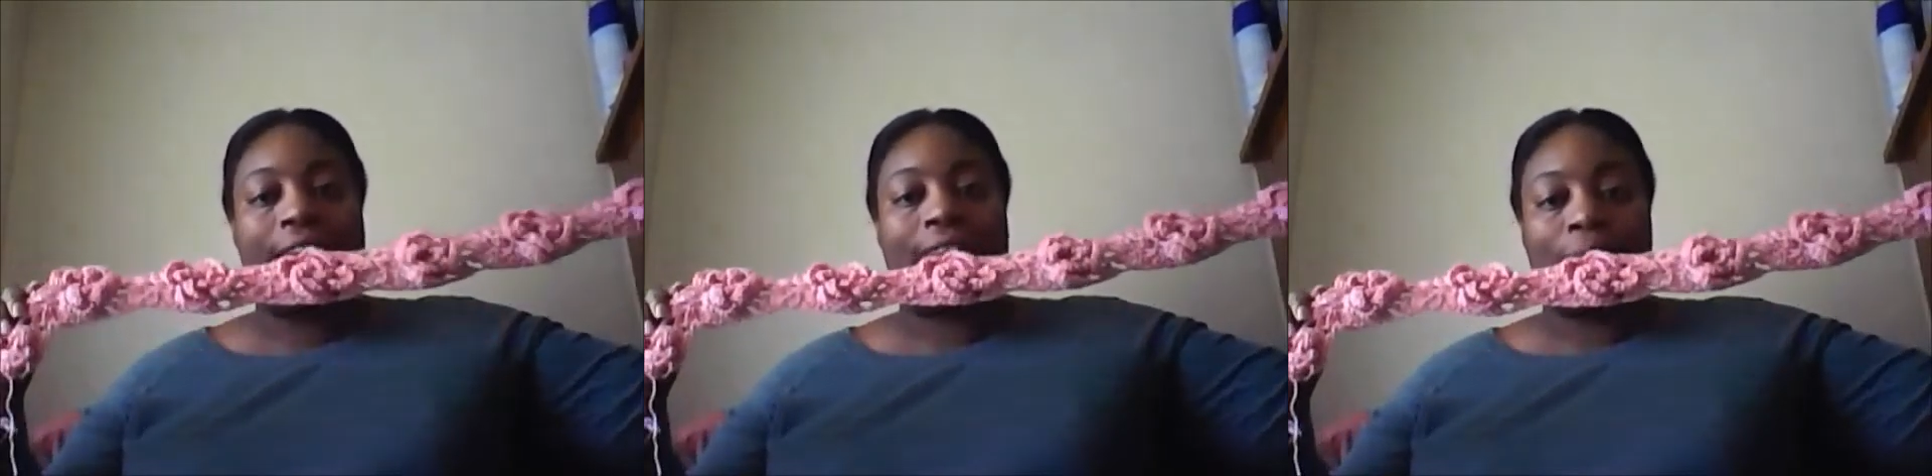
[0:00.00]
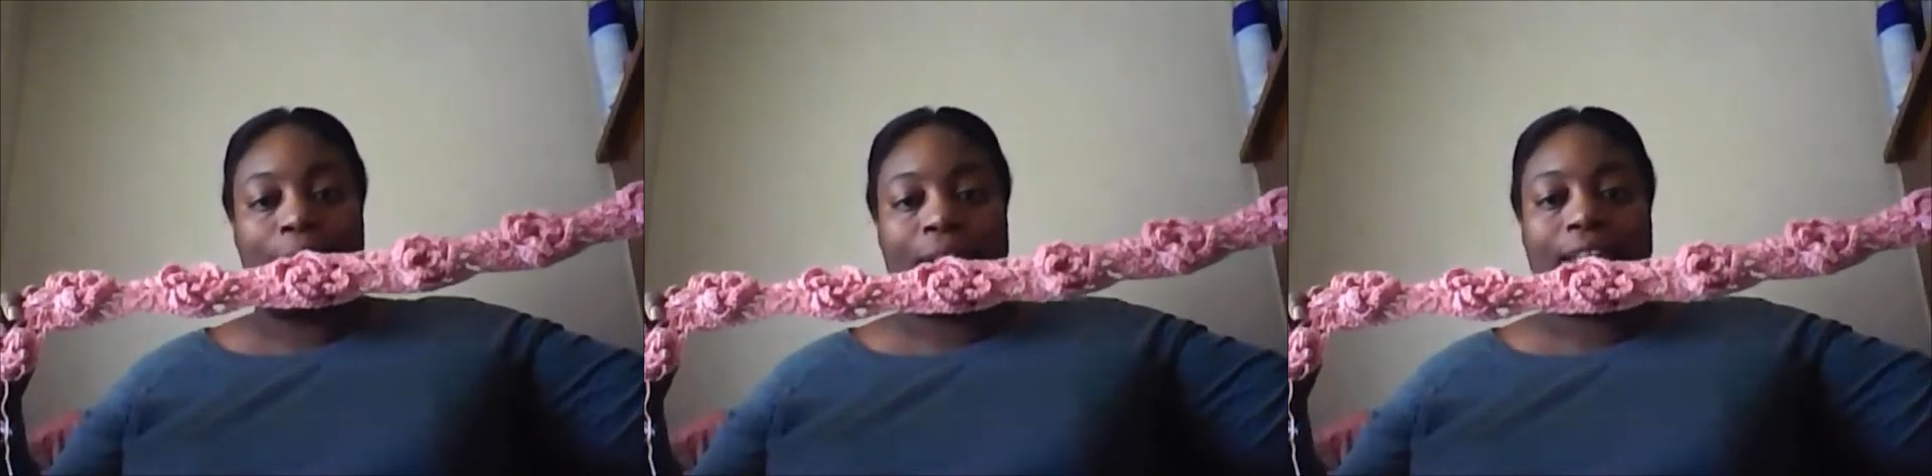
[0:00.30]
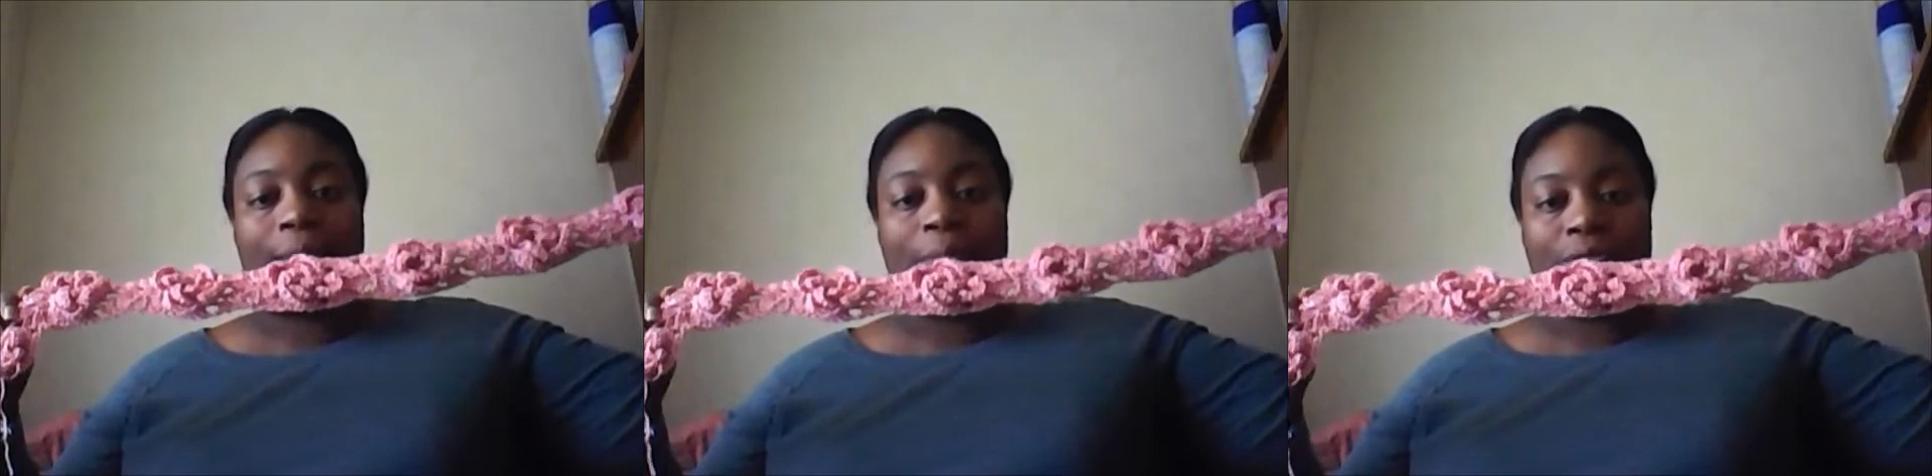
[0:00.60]
I was
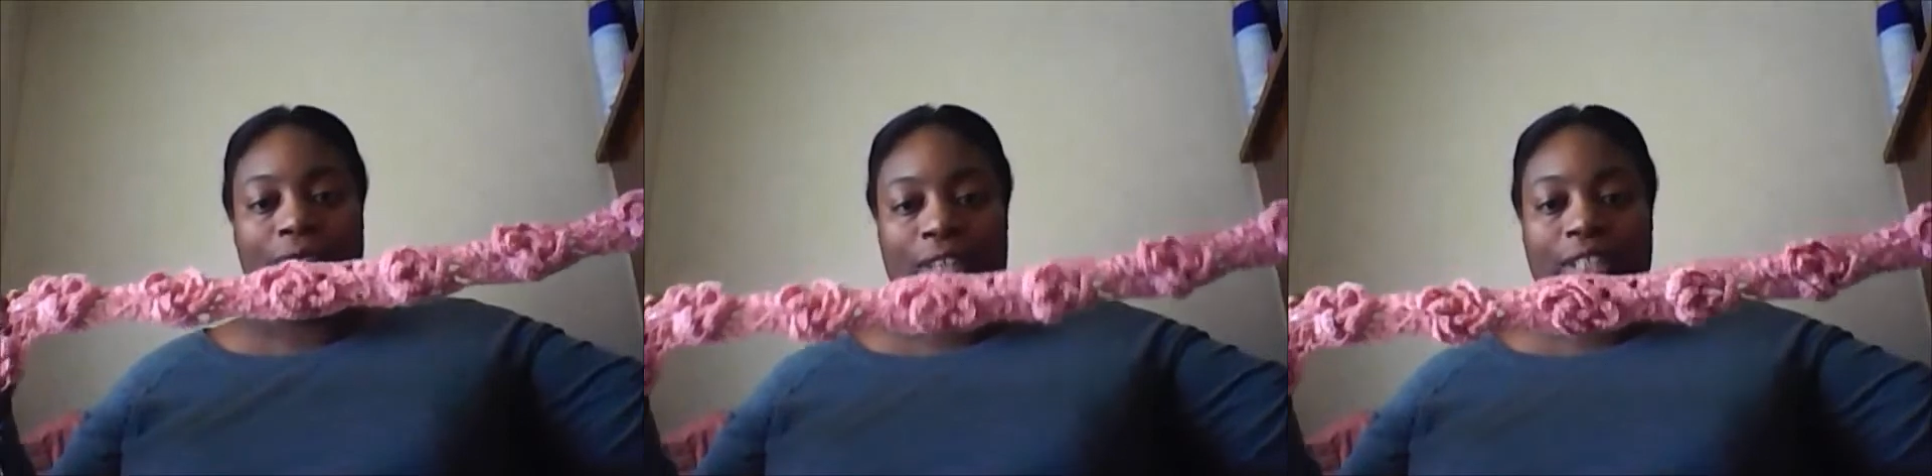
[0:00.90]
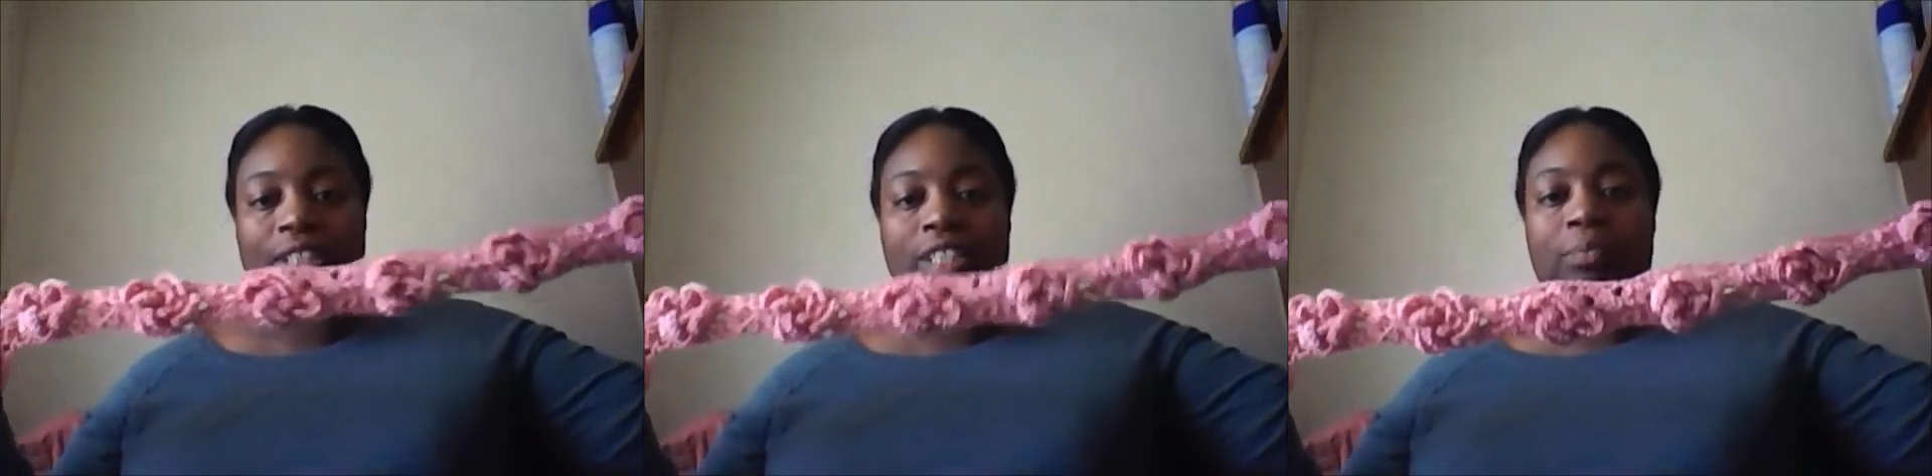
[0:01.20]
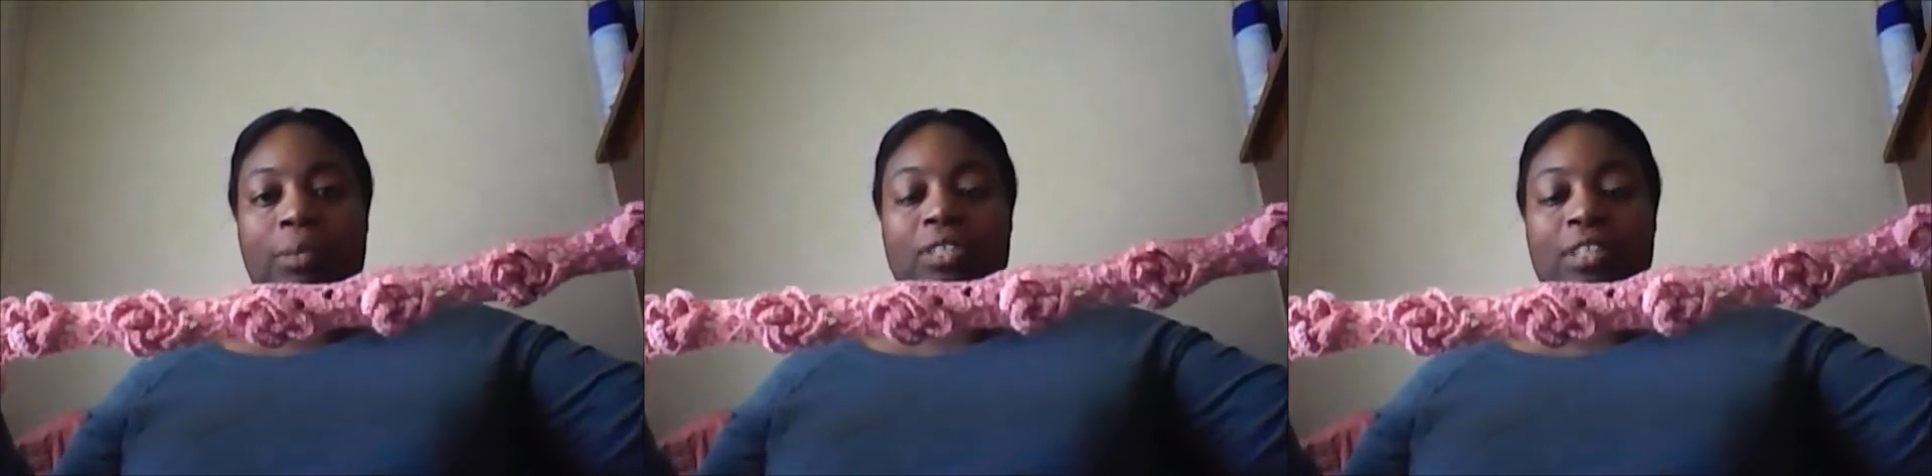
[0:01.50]
able to finish
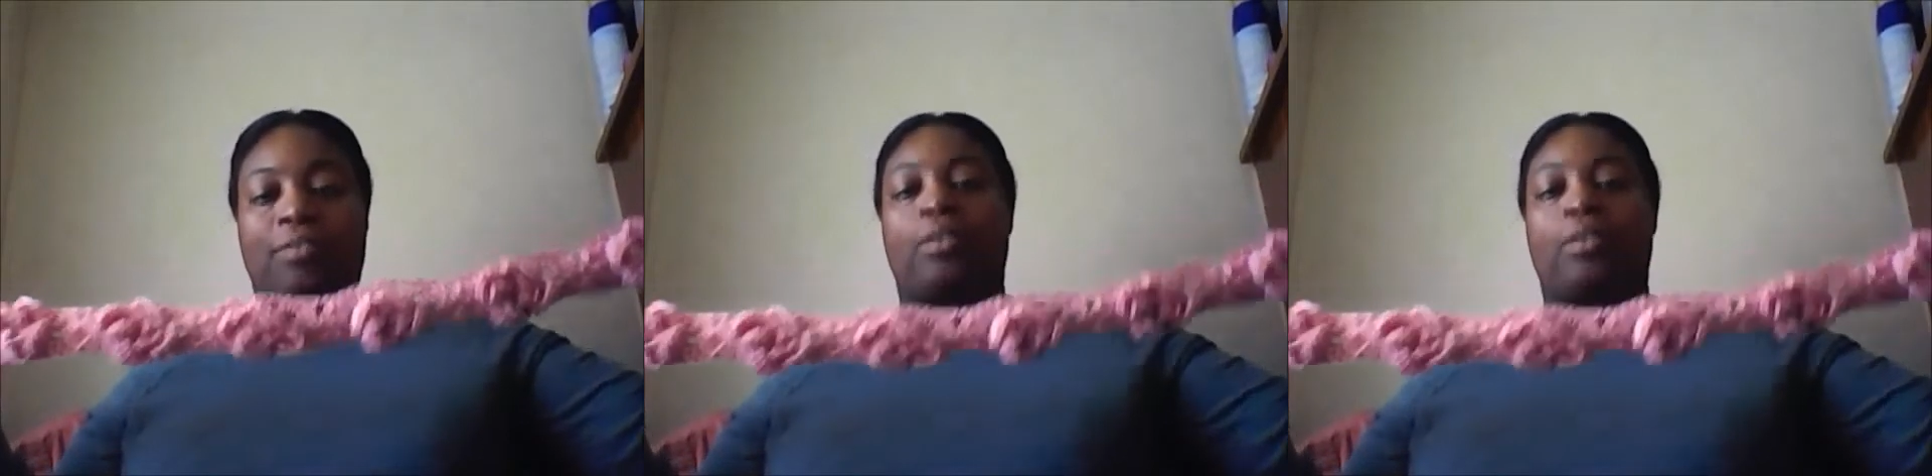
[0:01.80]
each motif,